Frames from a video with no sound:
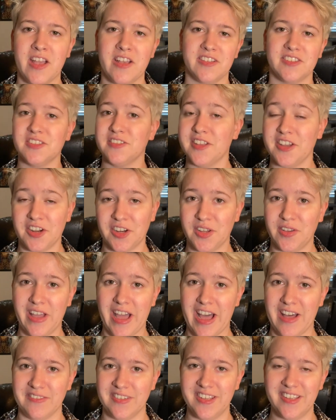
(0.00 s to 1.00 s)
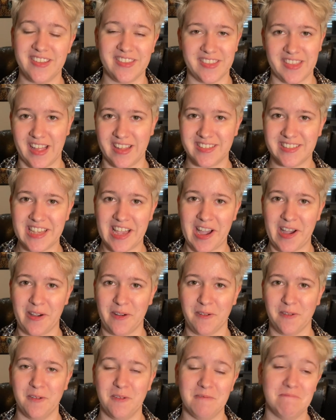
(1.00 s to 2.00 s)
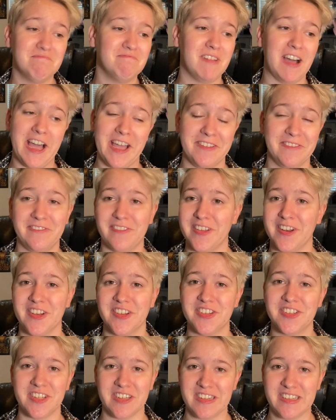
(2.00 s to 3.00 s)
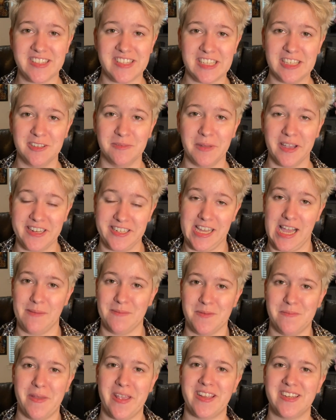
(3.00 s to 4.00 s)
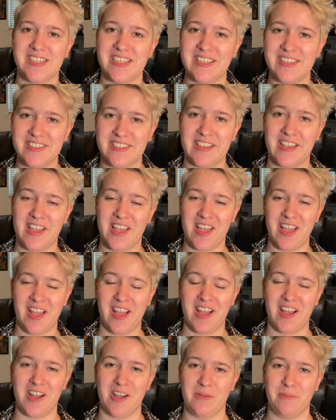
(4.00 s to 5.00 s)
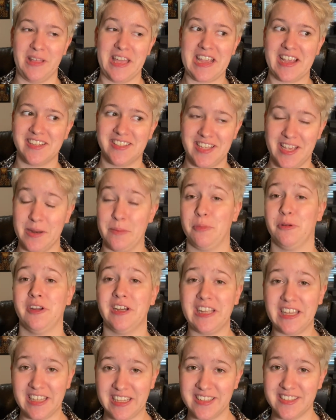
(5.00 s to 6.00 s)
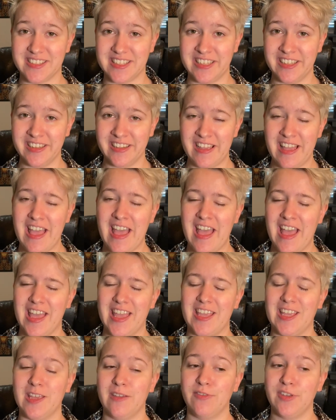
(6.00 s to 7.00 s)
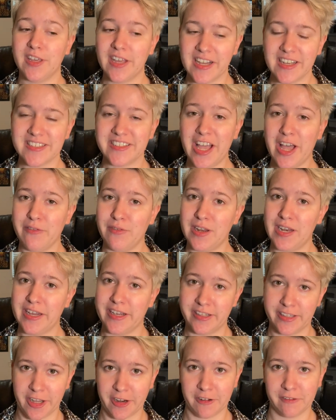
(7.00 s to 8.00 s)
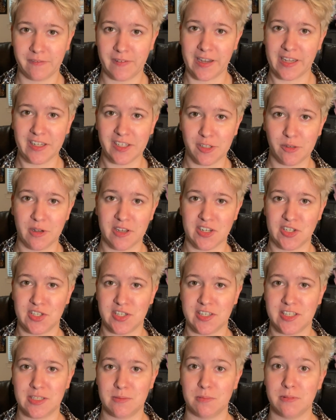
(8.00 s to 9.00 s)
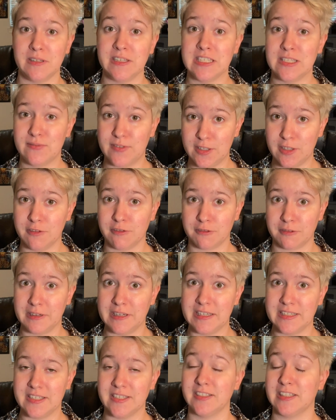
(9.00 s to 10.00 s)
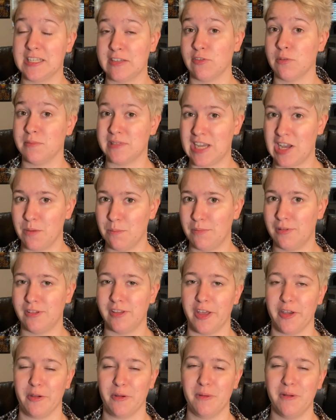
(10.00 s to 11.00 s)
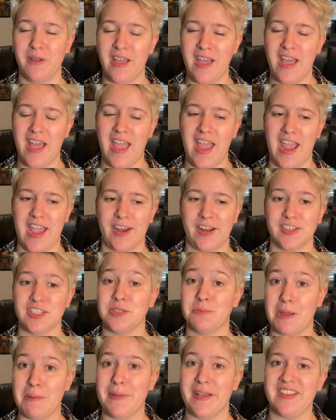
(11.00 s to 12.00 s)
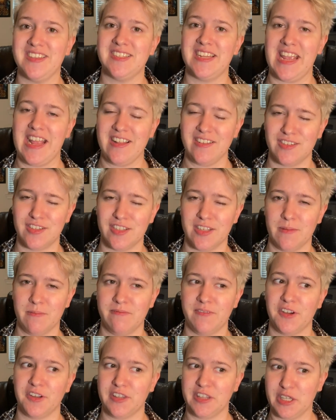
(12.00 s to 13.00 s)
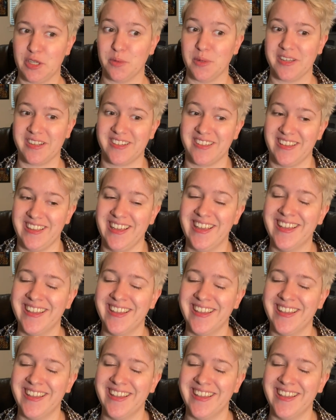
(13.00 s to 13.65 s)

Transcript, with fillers: So there you have it. That's how I finish and seal my diamond paintings. Um, like I said, pretty easy. If you guys have any clarifying questions, please feel free to leave them down below and I'll do my best to answer them fairly quickly.